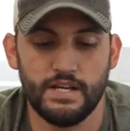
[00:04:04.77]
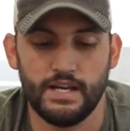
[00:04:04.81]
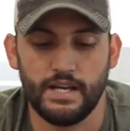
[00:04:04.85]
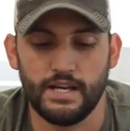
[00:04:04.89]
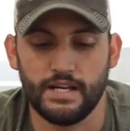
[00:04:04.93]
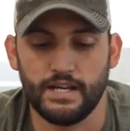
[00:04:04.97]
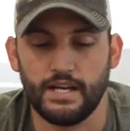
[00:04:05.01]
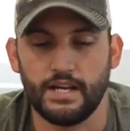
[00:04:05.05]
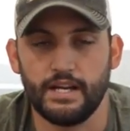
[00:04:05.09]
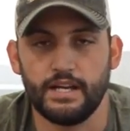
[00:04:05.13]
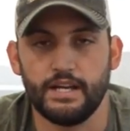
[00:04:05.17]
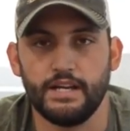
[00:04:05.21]

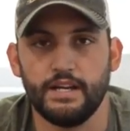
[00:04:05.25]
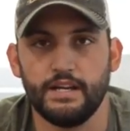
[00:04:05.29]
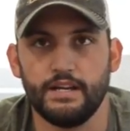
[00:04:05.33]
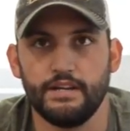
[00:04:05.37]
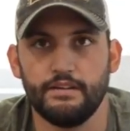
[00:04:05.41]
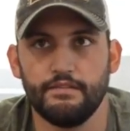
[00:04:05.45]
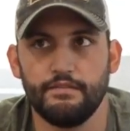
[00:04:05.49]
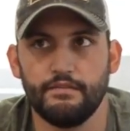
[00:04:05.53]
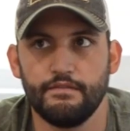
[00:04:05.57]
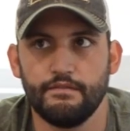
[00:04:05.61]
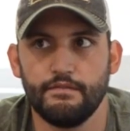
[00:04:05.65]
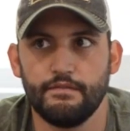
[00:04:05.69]
I got
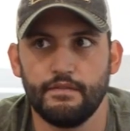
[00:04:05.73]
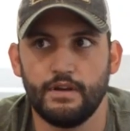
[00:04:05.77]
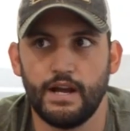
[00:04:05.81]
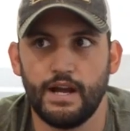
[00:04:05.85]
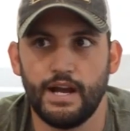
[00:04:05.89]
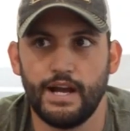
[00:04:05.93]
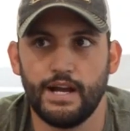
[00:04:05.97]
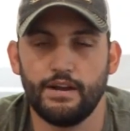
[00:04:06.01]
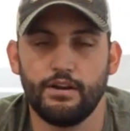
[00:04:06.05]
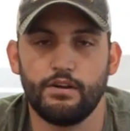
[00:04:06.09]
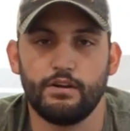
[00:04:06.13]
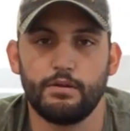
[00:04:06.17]
a
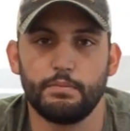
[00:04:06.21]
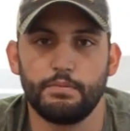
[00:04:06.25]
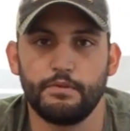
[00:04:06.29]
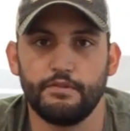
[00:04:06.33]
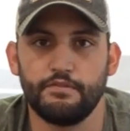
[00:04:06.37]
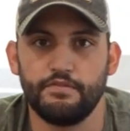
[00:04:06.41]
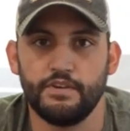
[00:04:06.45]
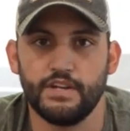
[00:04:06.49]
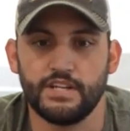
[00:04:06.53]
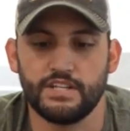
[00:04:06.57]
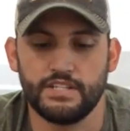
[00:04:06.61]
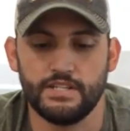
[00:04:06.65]
IR
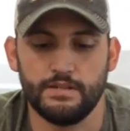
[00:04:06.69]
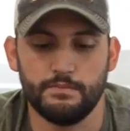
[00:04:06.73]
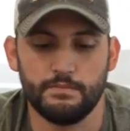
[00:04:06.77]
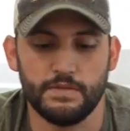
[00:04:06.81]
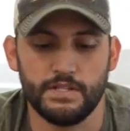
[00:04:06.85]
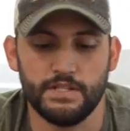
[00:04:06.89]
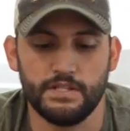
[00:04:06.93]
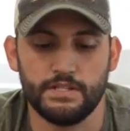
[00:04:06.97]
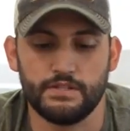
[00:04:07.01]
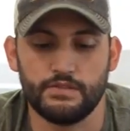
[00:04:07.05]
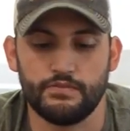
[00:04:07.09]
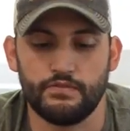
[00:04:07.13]
Perfectium
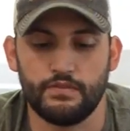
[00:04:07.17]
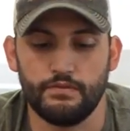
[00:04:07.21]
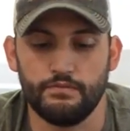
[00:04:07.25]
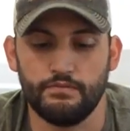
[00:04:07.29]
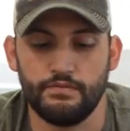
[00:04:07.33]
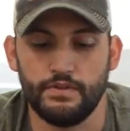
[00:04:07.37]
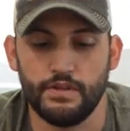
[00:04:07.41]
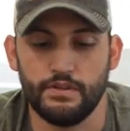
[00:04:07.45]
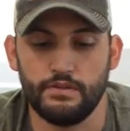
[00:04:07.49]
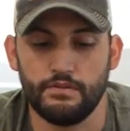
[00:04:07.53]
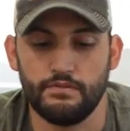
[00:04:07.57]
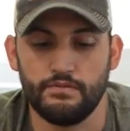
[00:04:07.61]
lens from
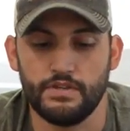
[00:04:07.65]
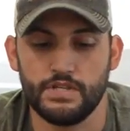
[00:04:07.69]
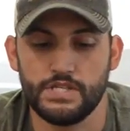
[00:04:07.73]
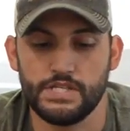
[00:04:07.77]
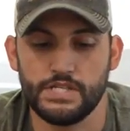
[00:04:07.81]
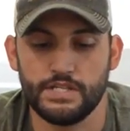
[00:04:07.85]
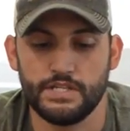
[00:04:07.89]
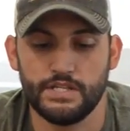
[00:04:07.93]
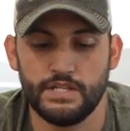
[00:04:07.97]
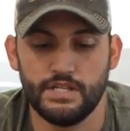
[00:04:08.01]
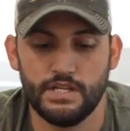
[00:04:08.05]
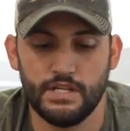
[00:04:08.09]
Feather
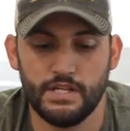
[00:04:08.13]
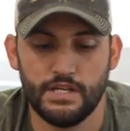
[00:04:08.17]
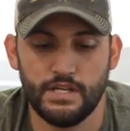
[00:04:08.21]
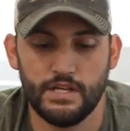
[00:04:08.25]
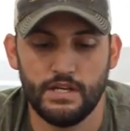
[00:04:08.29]
Vision,